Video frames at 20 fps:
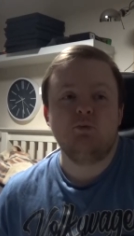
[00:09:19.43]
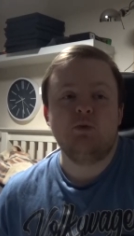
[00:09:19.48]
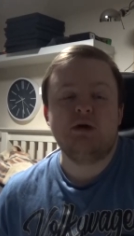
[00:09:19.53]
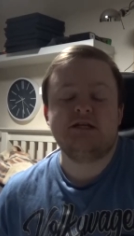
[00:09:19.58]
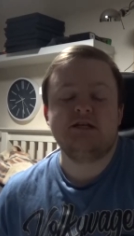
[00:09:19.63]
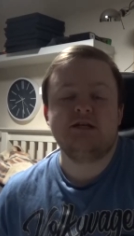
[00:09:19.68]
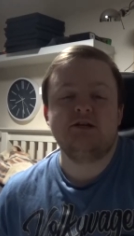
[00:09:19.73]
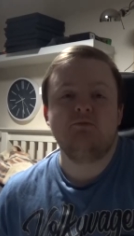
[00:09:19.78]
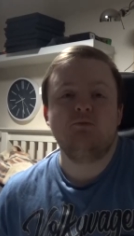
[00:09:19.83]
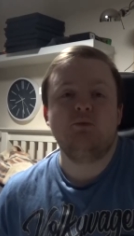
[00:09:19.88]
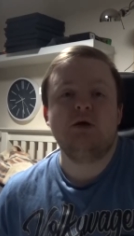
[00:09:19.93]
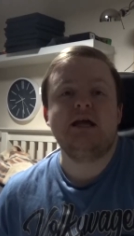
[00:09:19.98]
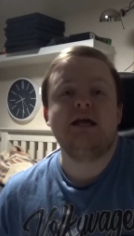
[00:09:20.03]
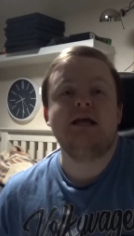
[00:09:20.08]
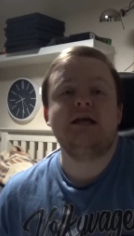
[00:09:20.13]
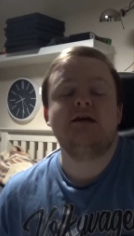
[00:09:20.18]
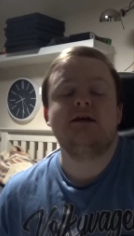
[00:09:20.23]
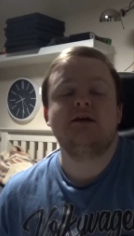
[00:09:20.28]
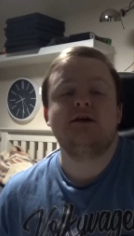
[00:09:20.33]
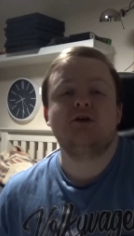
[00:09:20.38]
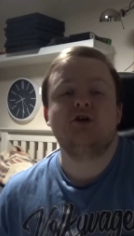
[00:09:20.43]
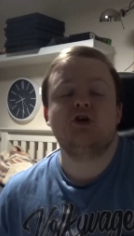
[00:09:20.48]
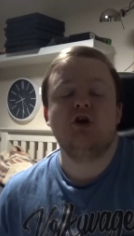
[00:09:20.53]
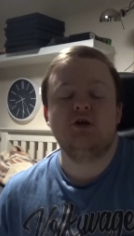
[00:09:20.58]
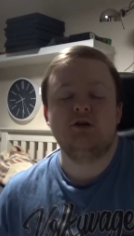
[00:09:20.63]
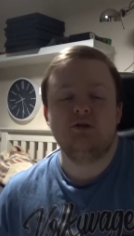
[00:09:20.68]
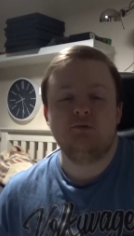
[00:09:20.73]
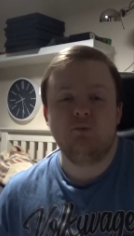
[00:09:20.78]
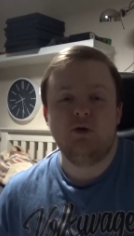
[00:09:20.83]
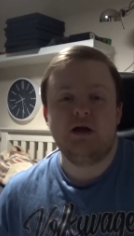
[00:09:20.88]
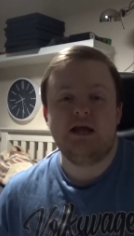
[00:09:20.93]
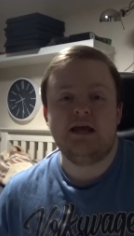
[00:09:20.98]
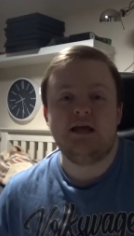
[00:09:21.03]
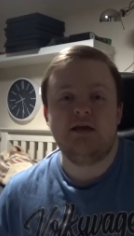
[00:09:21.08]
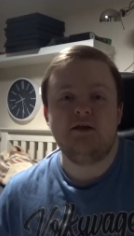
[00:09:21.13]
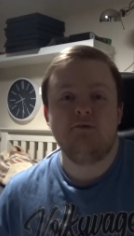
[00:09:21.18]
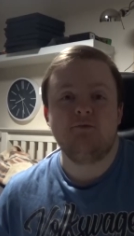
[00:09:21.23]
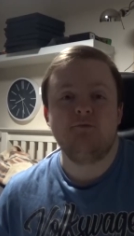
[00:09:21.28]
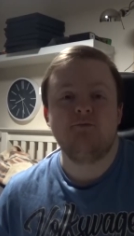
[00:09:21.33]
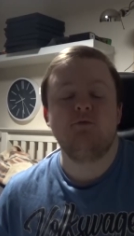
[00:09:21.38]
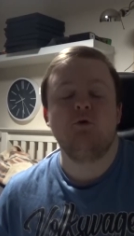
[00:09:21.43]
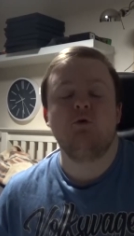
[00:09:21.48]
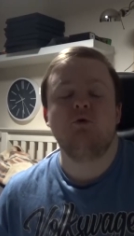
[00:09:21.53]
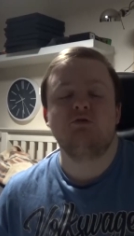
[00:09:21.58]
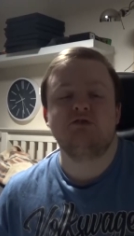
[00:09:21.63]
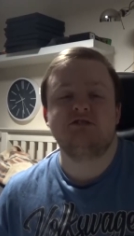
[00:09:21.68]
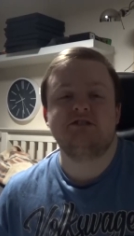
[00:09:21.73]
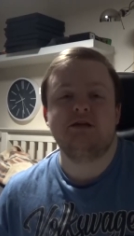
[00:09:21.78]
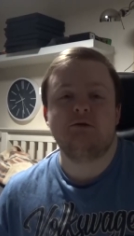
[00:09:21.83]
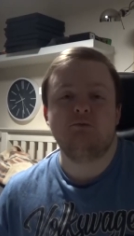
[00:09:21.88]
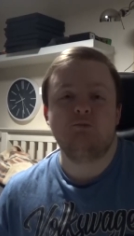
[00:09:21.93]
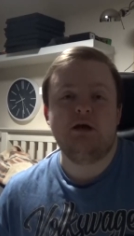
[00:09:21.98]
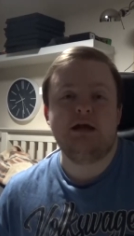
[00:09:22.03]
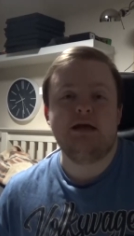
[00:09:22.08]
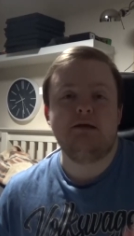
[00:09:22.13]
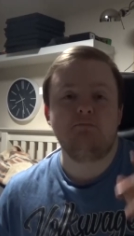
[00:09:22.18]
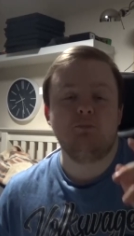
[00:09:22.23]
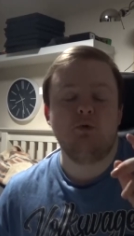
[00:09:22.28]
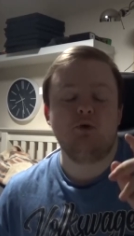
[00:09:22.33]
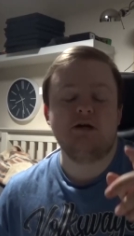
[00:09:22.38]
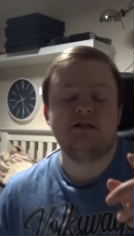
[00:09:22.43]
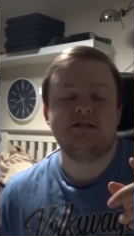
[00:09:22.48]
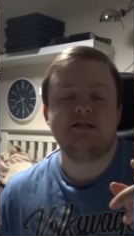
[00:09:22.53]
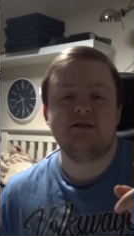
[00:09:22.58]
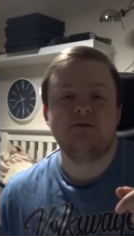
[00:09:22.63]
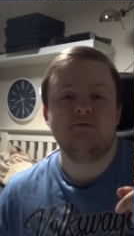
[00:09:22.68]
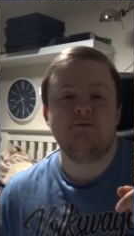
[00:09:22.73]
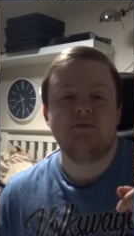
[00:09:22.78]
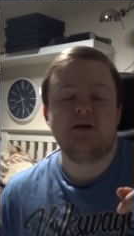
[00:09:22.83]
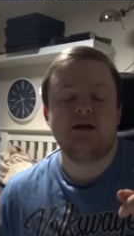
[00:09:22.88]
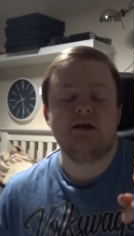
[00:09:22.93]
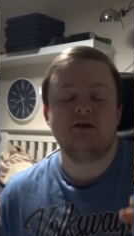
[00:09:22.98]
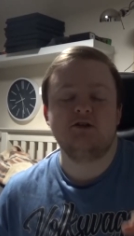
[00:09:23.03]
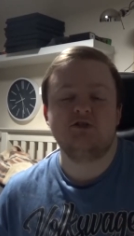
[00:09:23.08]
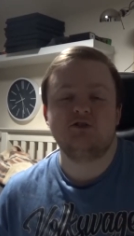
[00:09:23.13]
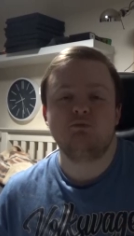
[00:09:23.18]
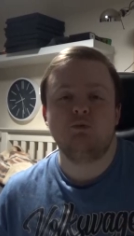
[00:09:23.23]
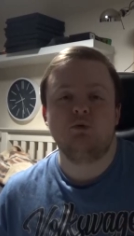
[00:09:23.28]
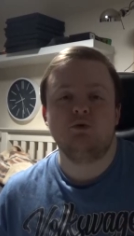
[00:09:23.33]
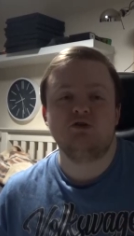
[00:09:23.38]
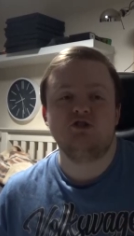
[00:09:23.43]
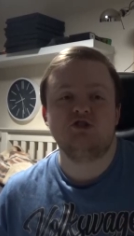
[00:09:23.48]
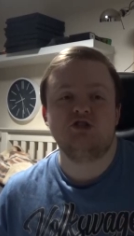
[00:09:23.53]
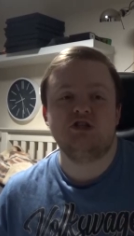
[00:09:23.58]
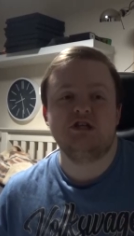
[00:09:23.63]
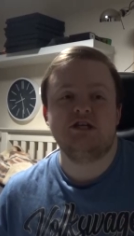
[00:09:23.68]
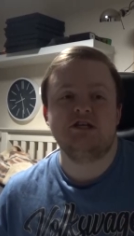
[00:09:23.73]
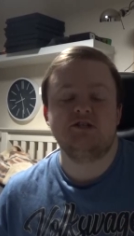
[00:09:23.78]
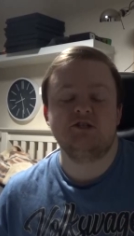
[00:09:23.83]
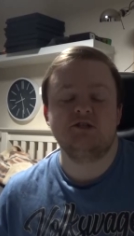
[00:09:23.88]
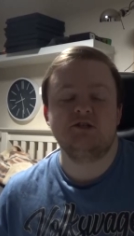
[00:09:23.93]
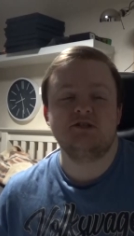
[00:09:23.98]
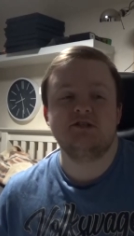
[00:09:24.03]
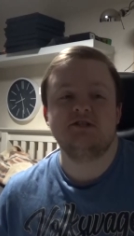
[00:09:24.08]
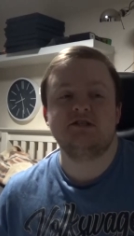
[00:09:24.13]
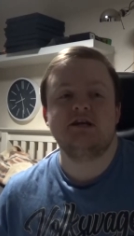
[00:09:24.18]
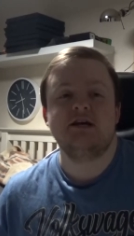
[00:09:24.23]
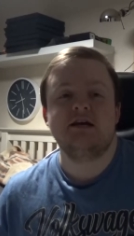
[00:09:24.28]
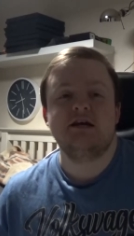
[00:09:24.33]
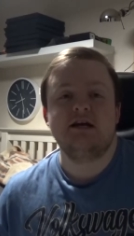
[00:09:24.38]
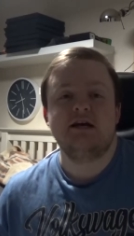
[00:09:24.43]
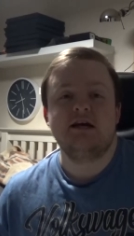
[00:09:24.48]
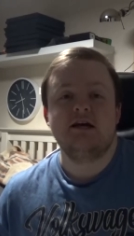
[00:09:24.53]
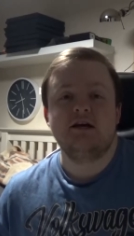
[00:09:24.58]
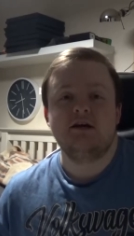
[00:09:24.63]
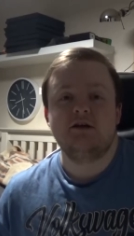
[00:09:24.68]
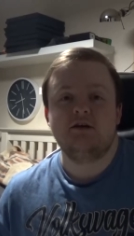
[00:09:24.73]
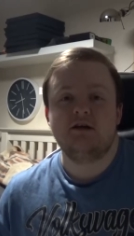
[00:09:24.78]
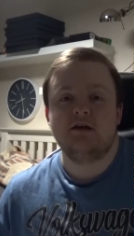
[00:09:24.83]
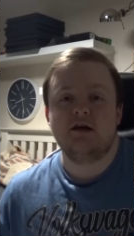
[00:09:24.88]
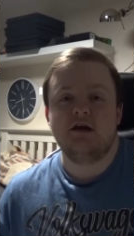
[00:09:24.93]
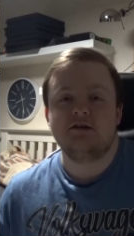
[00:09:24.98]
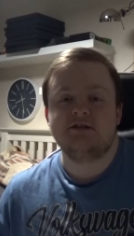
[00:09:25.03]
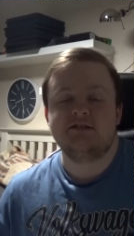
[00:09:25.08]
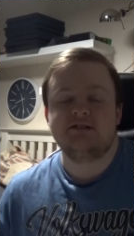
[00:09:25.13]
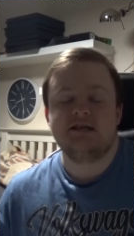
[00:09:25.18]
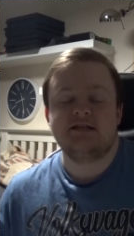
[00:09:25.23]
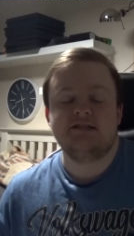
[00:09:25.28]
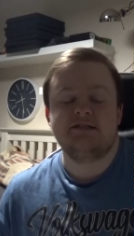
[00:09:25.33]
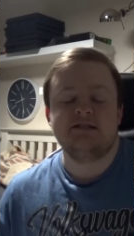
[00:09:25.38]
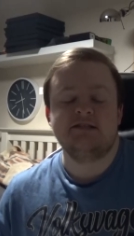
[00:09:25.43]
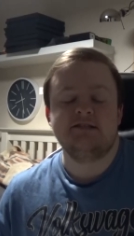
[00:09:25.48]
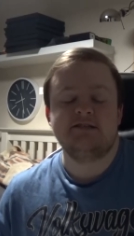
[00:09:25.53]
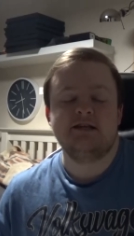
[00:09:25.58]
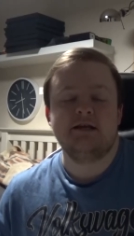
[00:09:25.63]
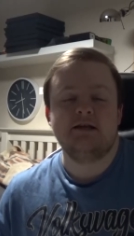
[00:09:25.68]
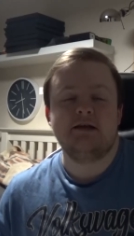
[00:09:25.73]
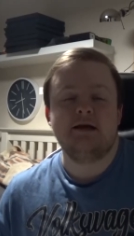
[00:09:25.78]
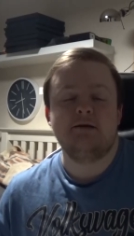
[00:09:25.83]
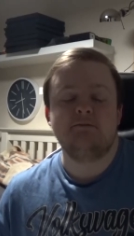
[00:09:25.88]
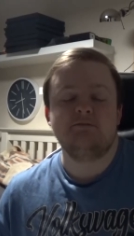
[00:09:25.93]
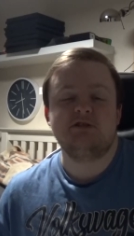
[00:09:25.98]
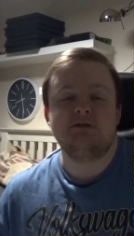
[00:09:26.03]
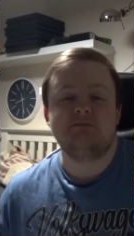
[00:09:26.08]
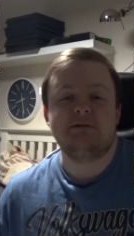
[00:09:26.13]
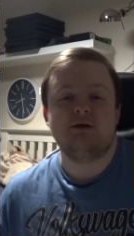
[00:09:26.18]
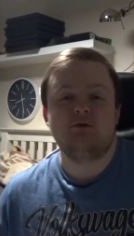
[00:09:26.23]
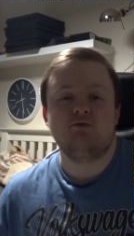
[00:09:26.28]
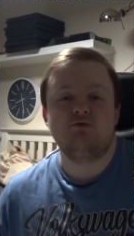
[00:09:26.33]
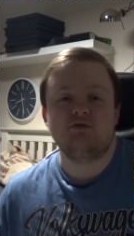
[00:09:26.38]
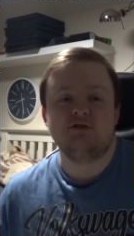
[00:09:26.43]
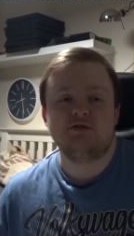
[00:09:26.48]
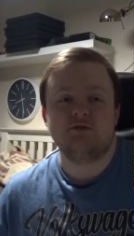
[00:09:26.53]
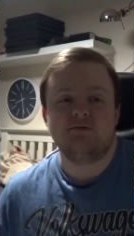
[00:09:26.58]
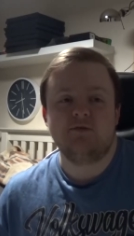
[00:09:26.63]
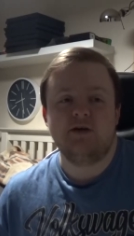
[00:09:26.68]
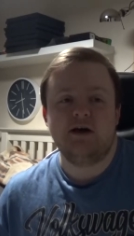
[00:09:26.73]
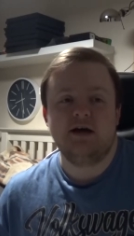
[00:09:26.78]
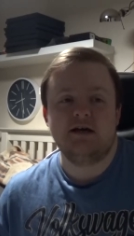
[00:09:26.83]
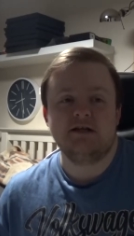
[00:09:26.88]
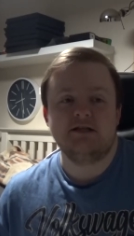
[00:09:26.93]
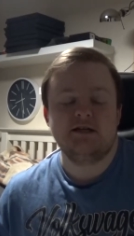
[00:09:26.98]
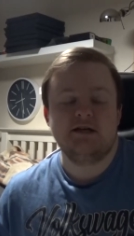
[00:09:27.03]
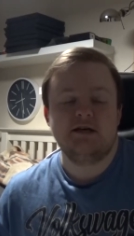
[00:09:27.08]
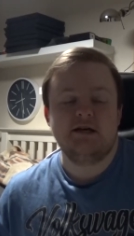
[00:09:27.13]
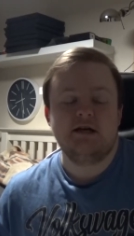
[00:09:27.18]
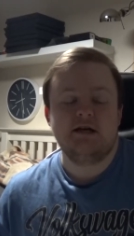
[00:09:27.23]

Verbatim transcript: We did we we forced and we pointed the finger towards Jesus, yeah, uh, sentencing him to be crucified.